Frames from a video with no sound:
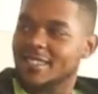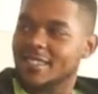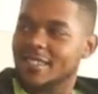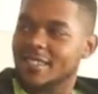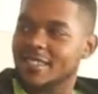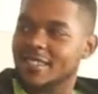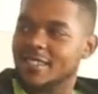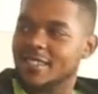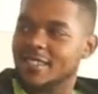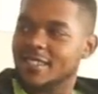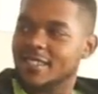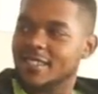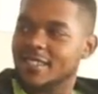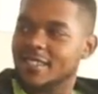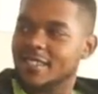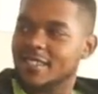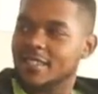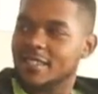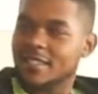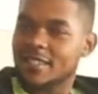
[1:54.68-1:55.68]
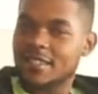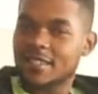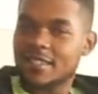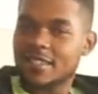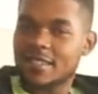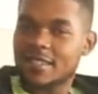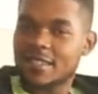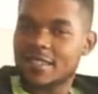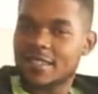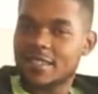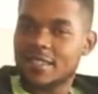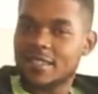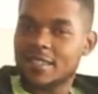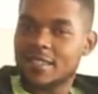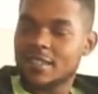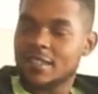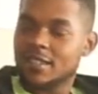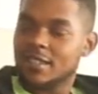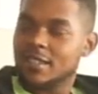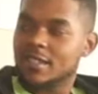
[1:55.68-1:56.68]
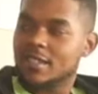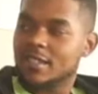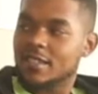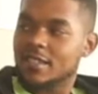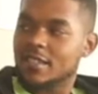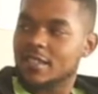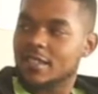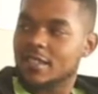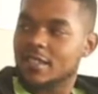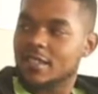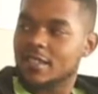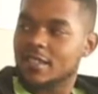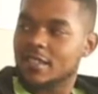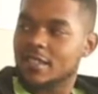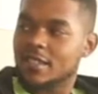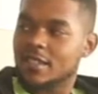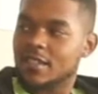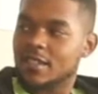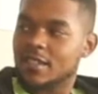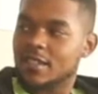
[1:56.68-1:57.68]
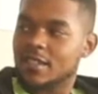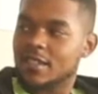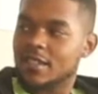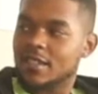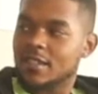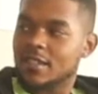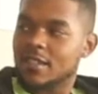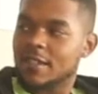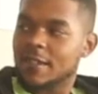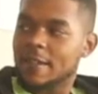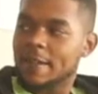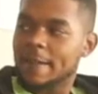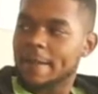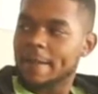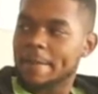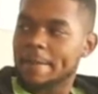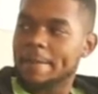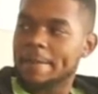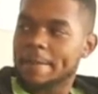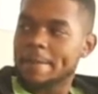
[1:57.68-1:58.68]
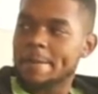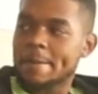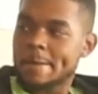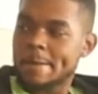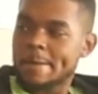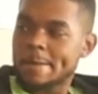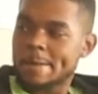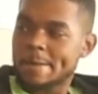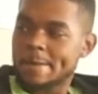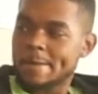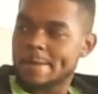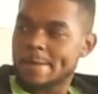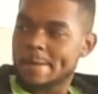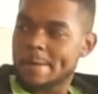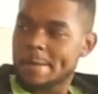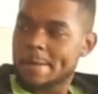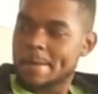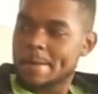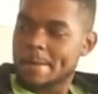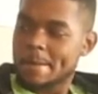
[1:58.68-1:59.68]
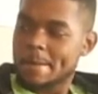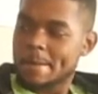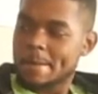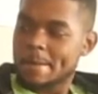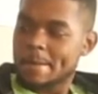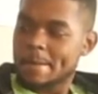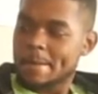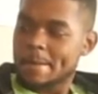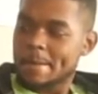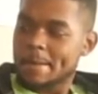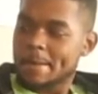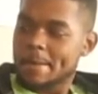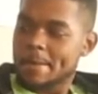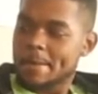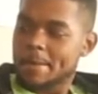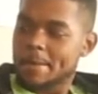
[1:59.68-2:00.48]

This person isn't speaking.